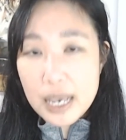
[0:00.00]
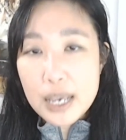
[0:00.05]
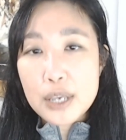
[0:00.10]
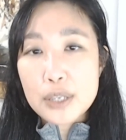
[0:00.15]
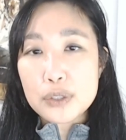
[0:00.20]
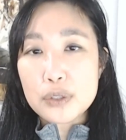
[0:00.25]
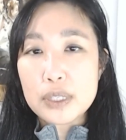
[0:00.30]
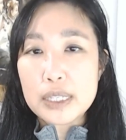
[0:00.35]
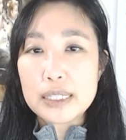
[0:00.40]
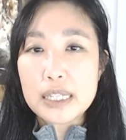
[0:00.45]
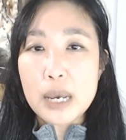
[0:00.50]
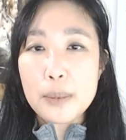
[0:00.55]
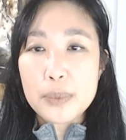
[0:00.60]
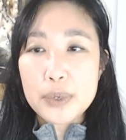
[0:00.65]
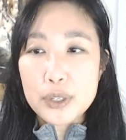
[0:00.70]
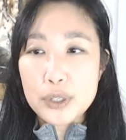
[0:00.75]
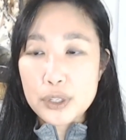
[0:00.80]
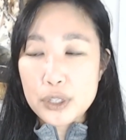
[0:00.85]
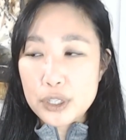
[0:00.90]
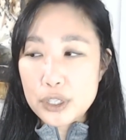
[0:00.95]
So the
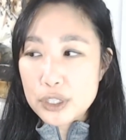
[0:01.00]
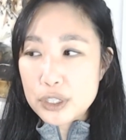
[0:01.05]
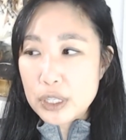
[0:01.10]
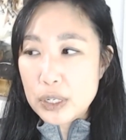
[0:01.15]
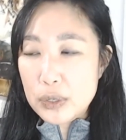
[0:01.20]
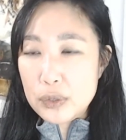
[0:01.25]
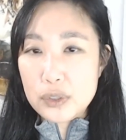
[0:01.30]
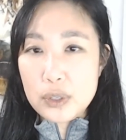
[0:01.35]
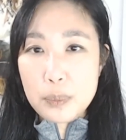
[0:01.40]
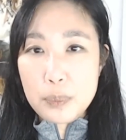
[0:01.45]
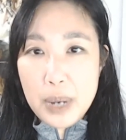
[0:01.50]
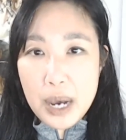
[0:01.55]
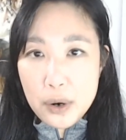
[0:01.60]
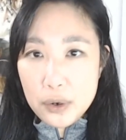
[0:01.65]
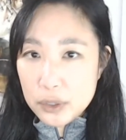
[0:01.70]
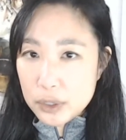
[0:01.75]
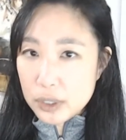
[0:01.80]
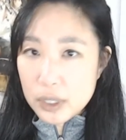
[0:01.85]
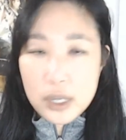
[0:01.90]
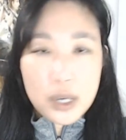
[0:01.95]
Demiurge is
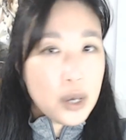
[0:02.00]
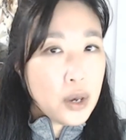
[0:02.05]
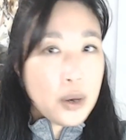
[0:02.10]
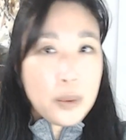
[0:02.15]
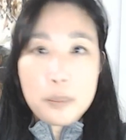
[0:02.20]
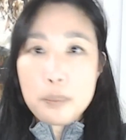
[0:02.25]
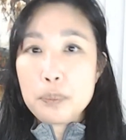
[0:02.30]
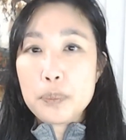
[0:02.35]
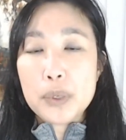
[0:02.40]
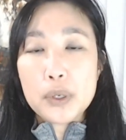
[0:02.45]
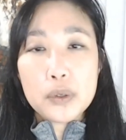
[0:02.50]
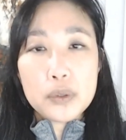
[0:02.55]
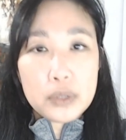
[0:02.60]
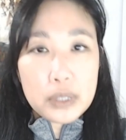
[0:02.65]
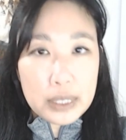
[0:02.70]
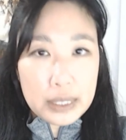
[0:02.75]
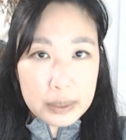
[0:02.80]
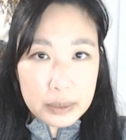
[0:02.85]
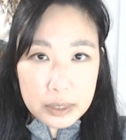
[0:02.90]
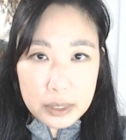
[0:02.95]
about
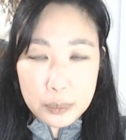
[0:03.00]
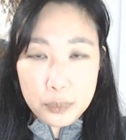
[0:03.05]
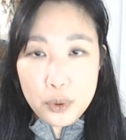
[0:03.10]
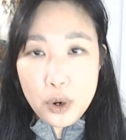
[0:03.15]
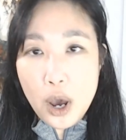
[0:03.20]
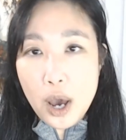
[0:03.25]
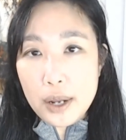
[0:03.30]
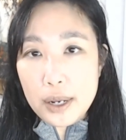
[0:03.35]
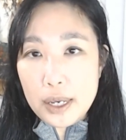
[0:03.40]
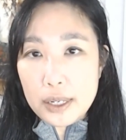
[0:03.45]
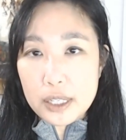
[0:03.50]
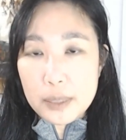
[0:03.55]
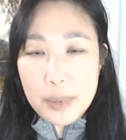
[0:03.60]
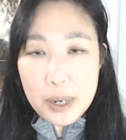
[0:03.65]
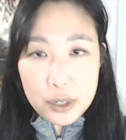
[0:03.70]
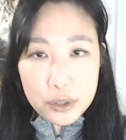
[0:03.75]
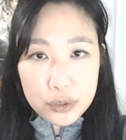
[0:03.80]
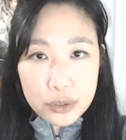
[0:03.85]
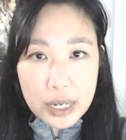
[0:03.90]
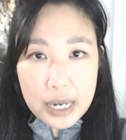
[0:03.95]
building the product,
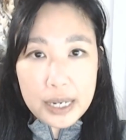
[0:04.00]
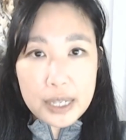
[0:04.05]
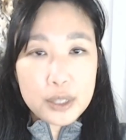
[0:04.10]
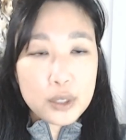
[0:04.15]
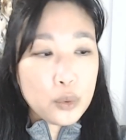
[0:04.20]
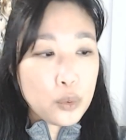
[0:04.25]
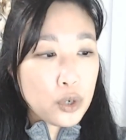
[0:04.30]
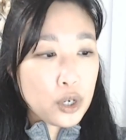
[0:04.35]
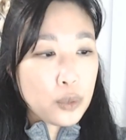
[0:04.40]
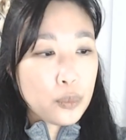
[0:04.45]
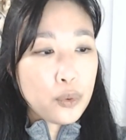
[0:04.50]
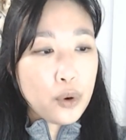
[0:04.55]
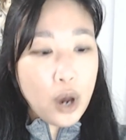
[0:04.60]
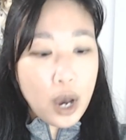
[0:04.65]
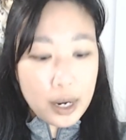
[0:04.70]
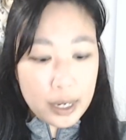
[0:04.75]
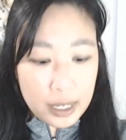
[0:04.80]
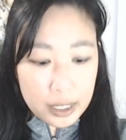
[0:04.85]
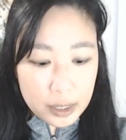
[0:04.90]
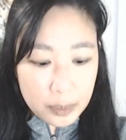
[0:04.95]
about creating the work
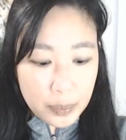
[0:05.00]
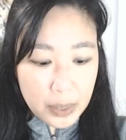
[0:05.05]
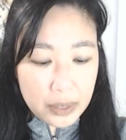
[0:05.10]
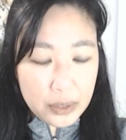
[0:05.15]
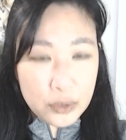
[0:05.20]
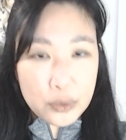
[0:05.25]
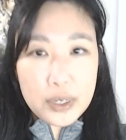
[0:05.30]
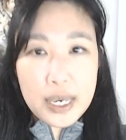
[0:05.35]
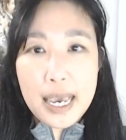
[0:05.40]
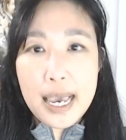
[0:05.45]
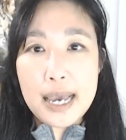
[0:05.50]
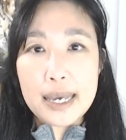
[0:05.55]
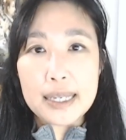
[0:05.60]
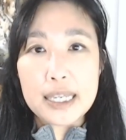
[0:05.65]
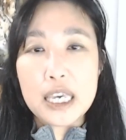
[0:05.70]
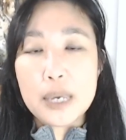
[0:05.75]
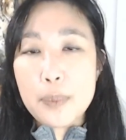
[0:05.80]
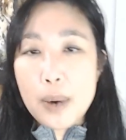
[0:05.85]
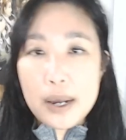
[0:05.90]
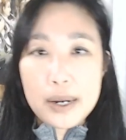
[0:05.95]
product, but you can't
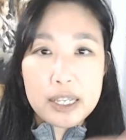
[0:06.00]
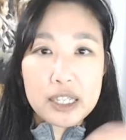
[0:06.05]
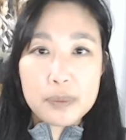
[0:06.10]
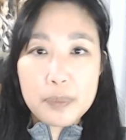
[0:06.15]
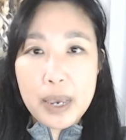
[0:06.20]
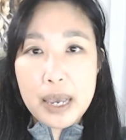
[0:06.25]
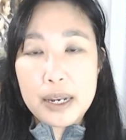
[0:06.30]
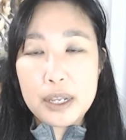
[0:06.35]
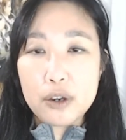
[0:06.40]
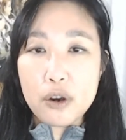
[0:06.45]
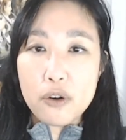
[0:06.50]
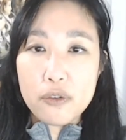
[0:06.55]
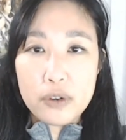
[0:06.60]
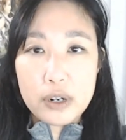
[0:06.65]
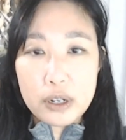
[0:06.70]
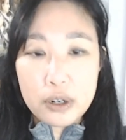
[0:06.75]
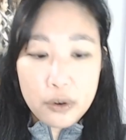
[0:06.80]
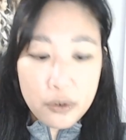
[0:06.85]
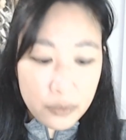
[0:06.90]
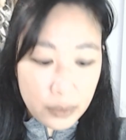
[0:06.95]
keep on expanding over
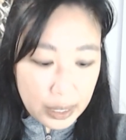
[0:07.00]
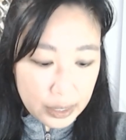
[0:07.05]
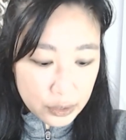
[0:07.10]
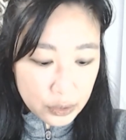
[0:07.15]
and over, right?